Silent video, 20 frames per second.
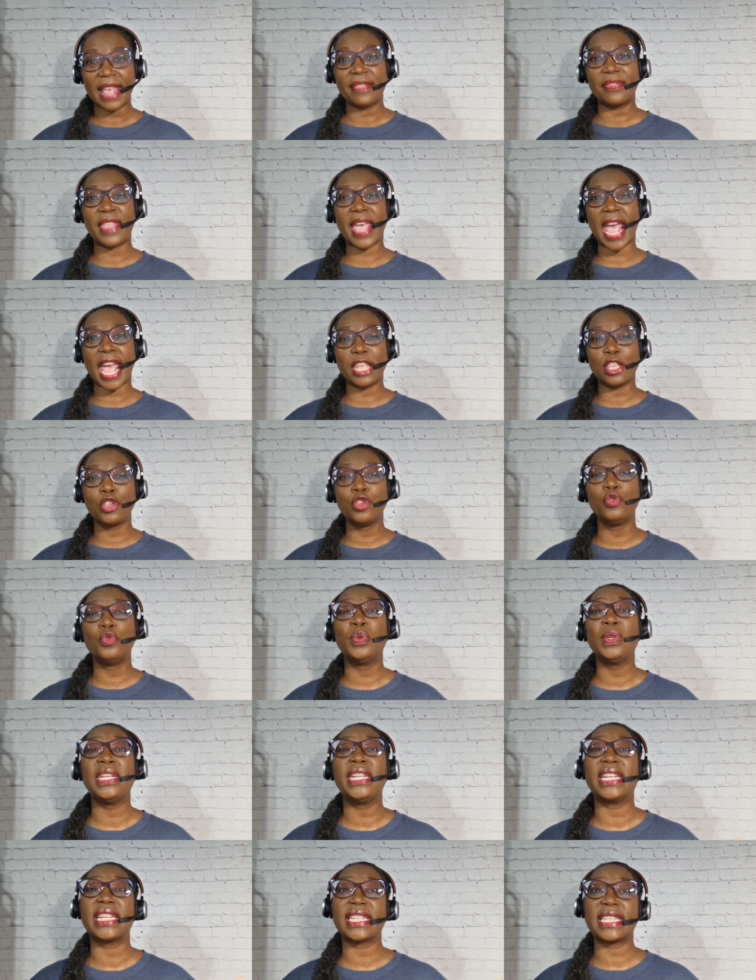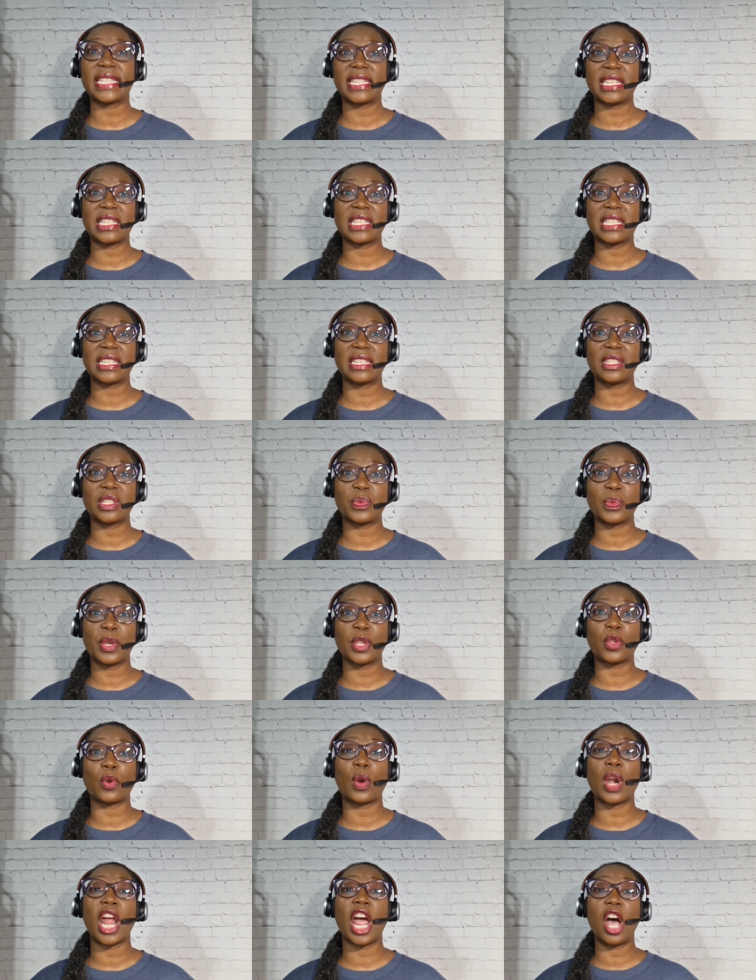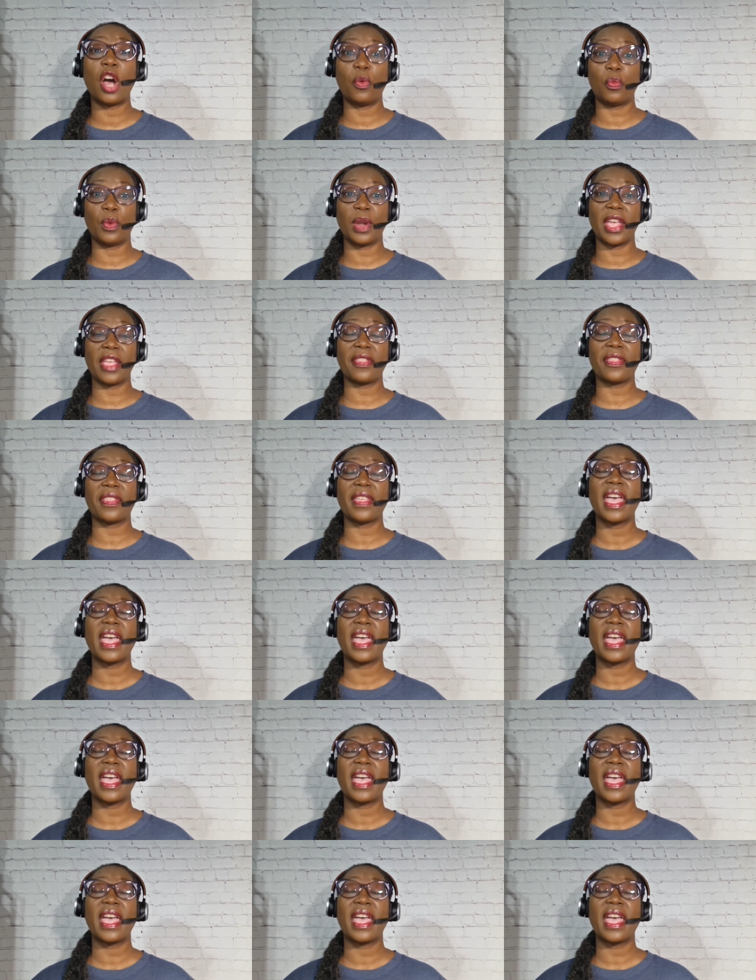that you need assistance with or help with.